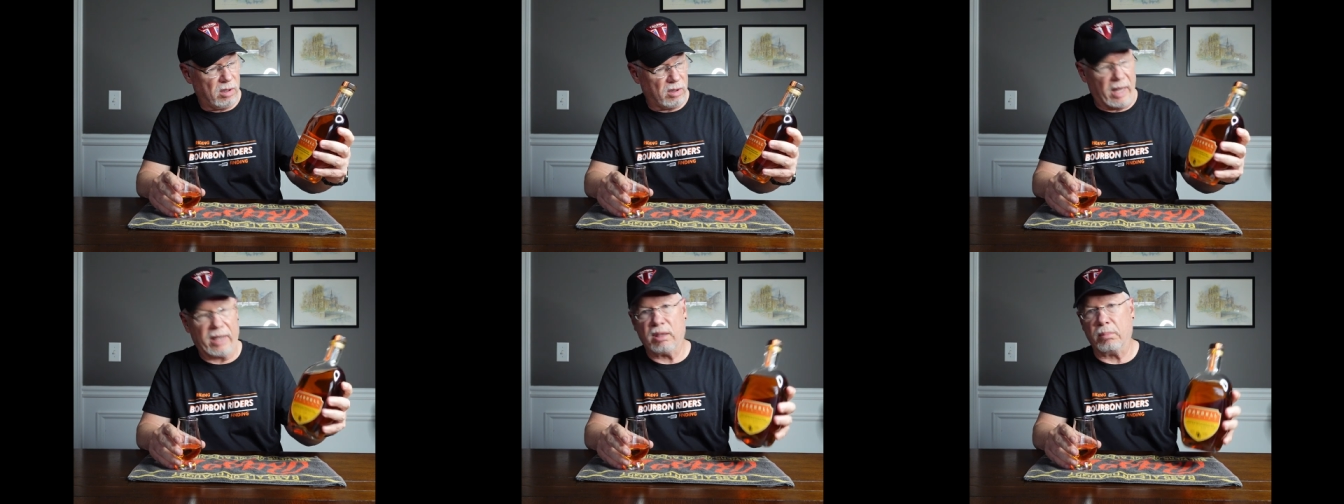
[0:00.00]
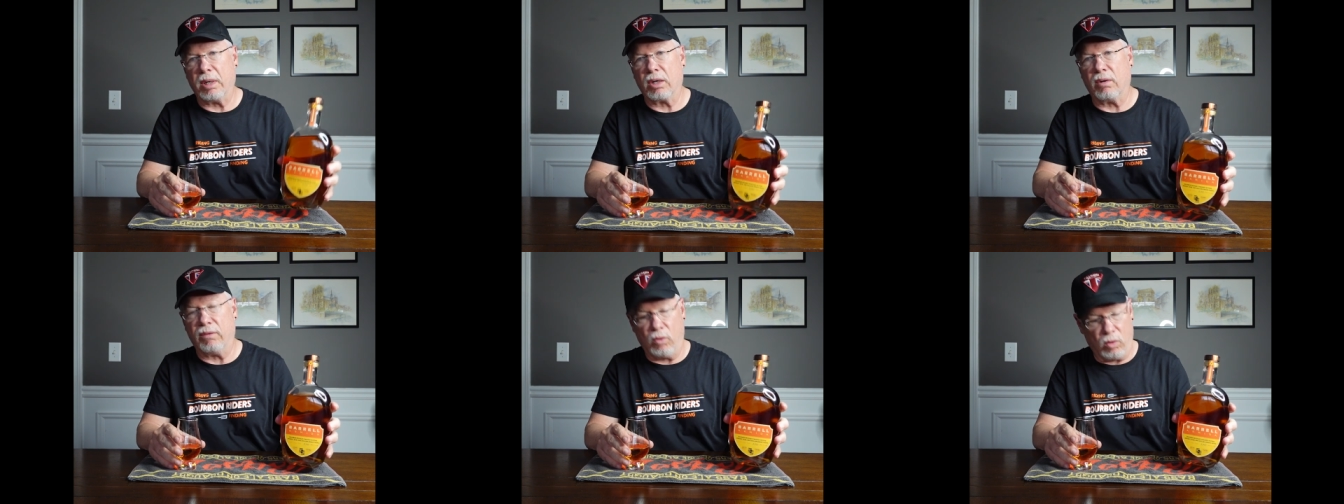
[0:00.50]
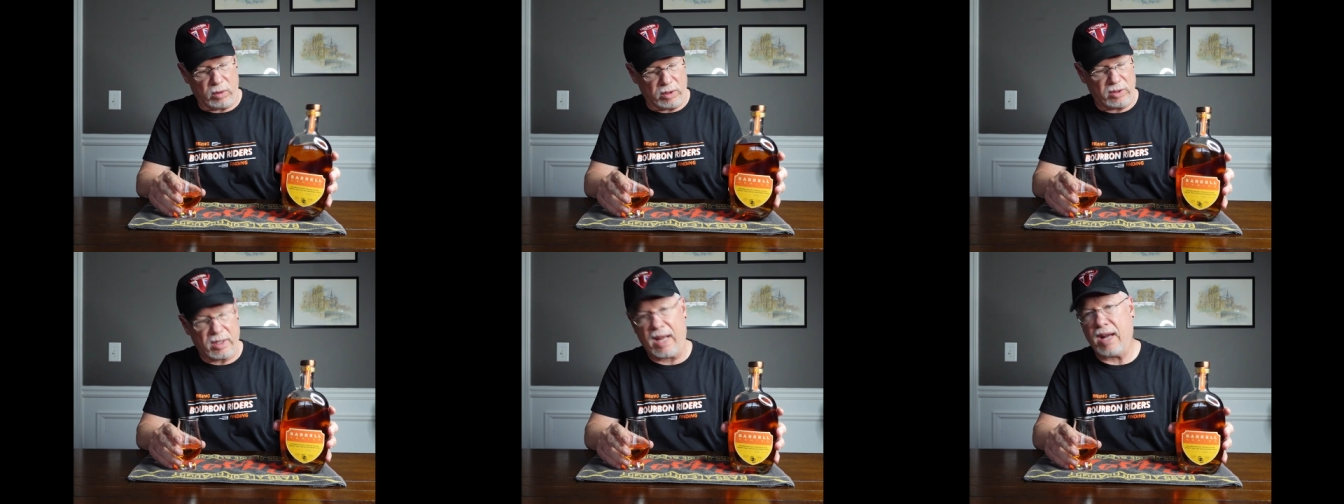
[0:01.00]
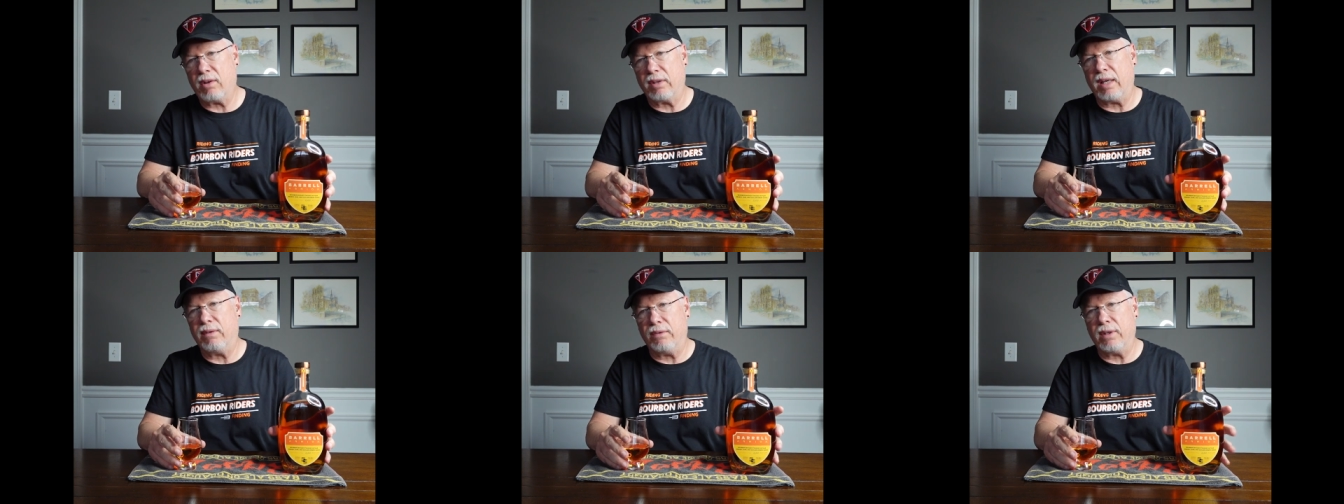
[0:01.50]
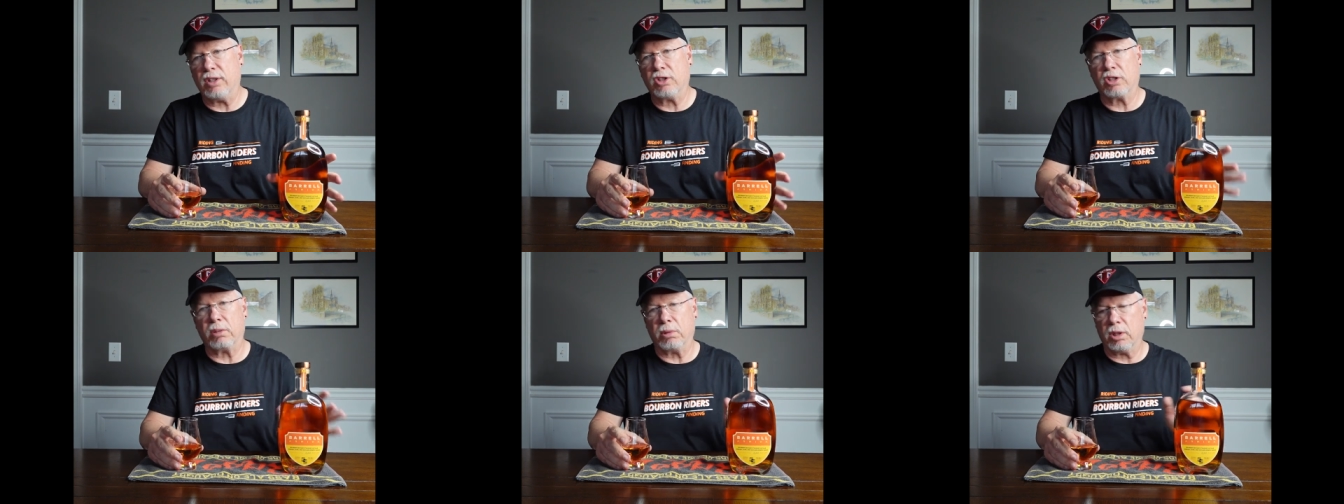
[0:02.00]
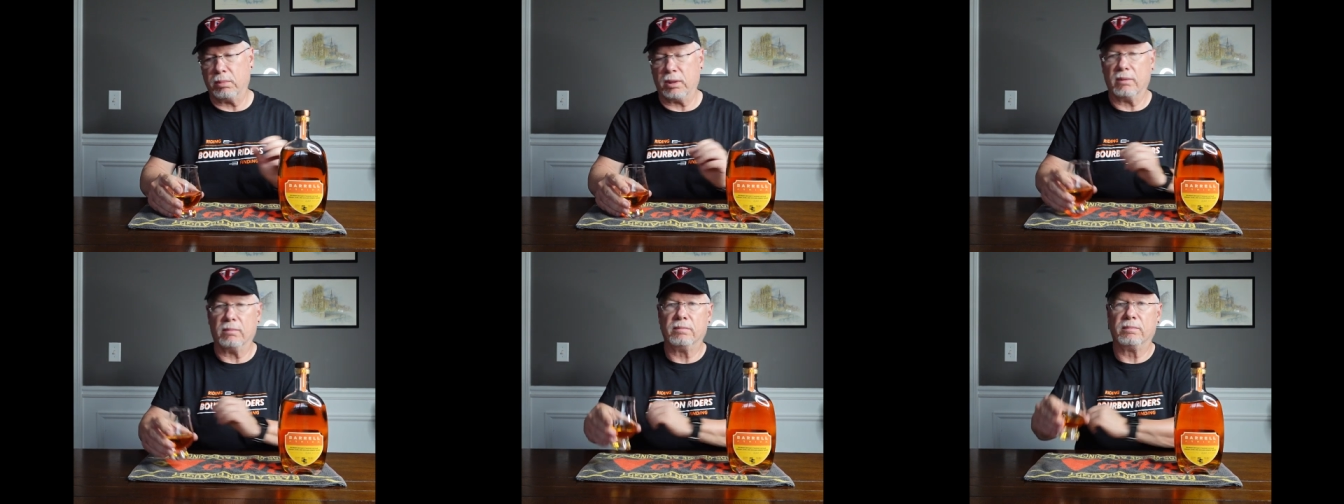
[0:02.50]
like the Barrell for is how they finish the bourbon.